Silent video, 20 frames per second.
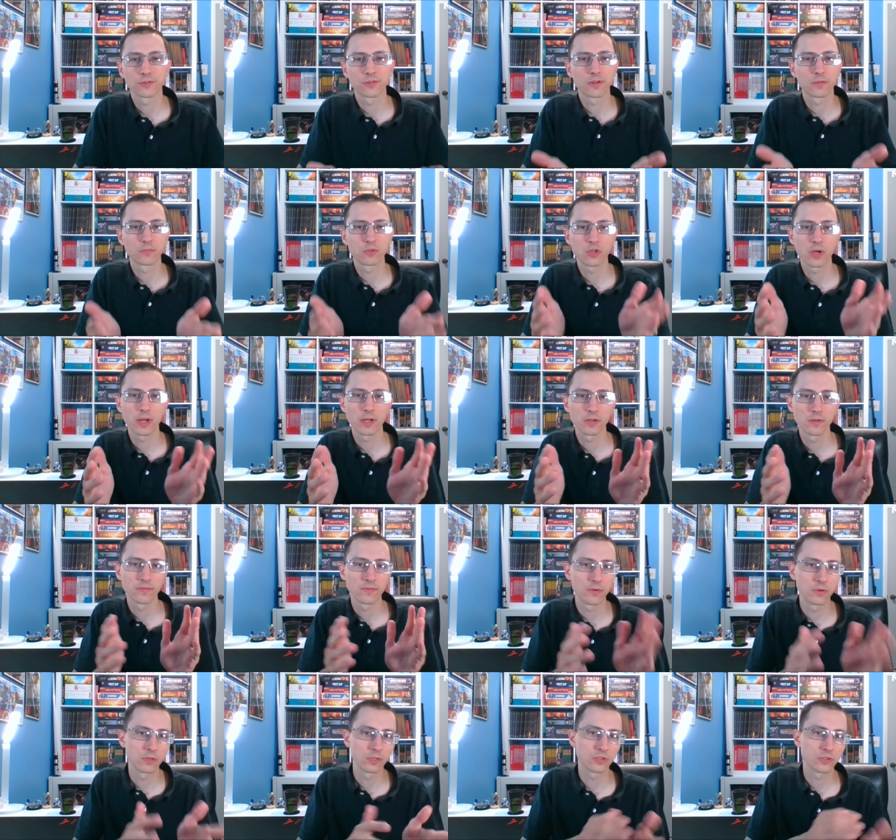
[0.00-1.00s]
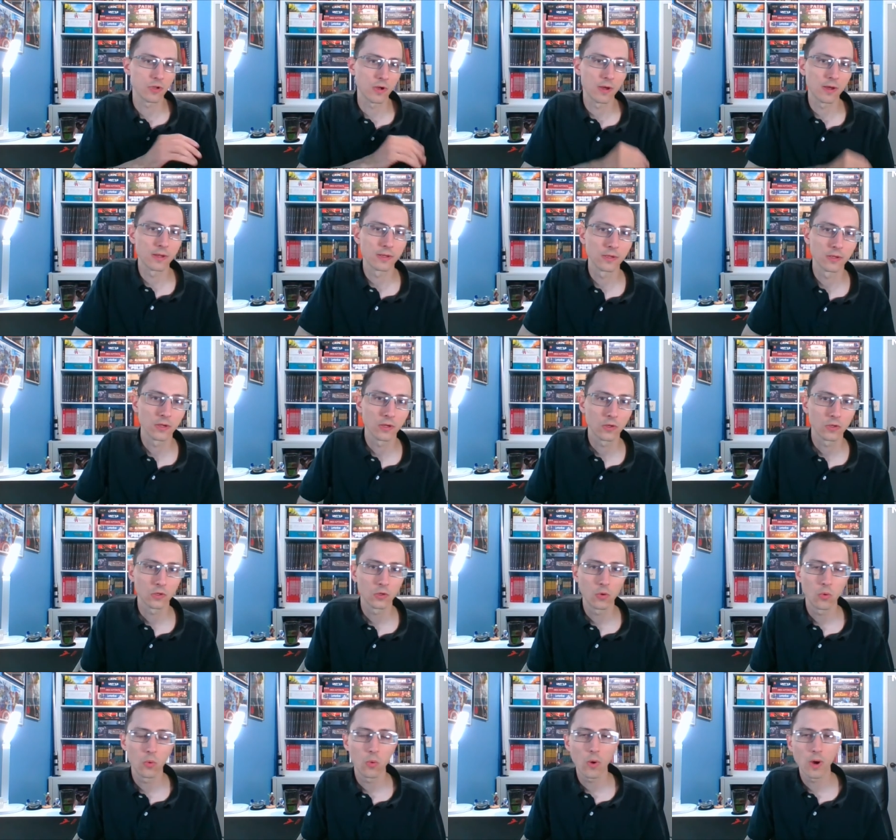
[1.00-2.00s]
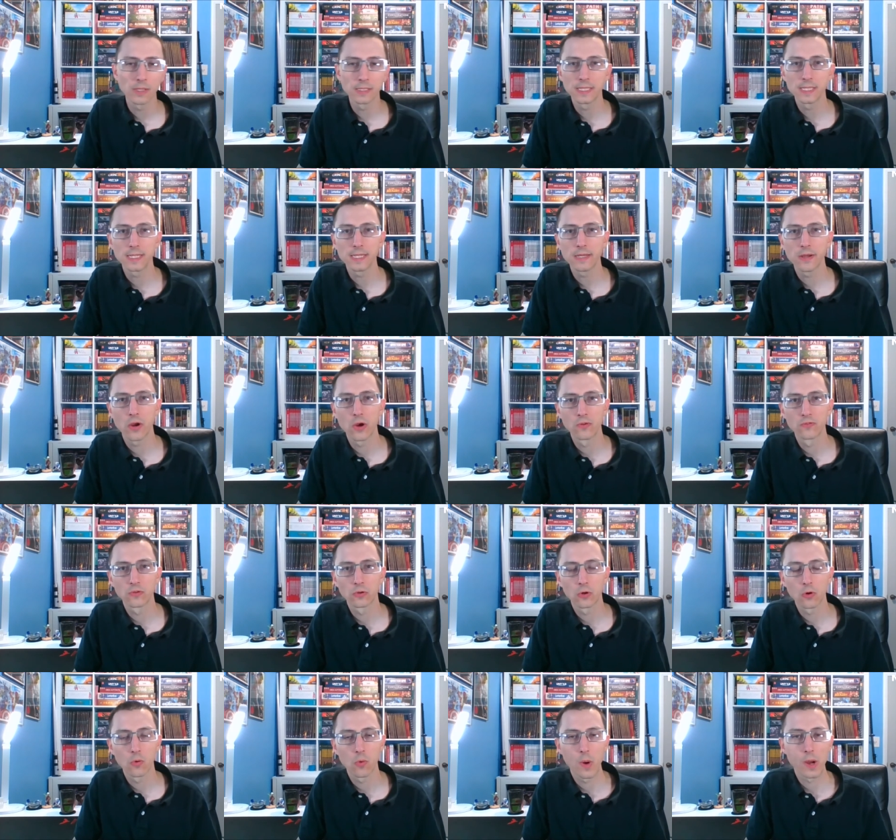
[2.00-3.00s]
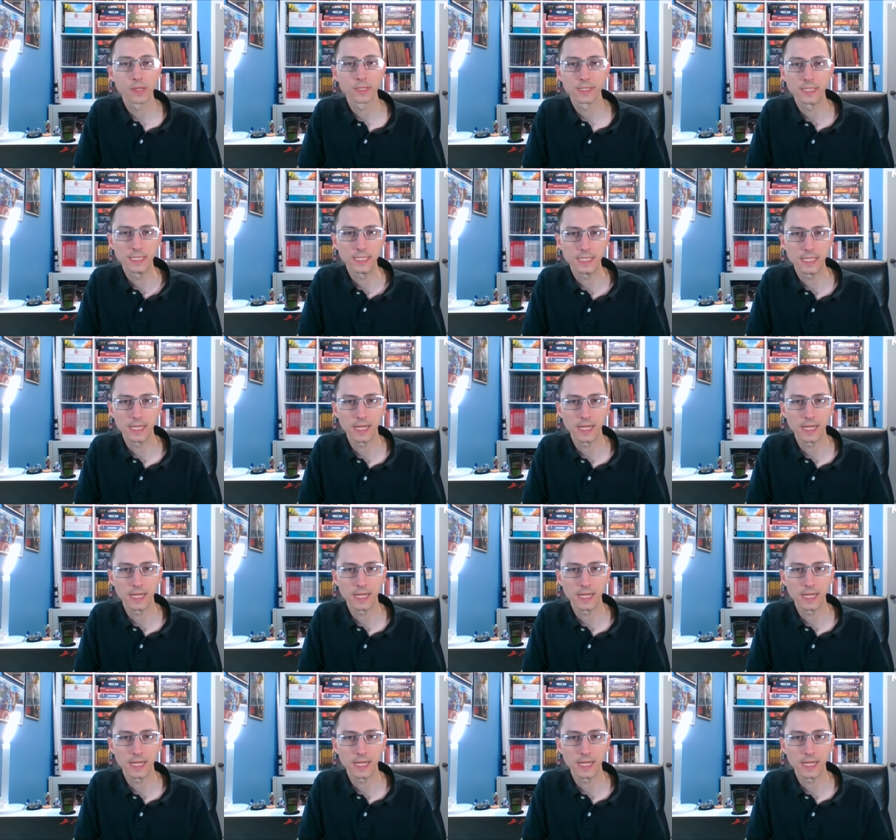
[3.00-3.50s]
I'm trying to focus on quality over quantity.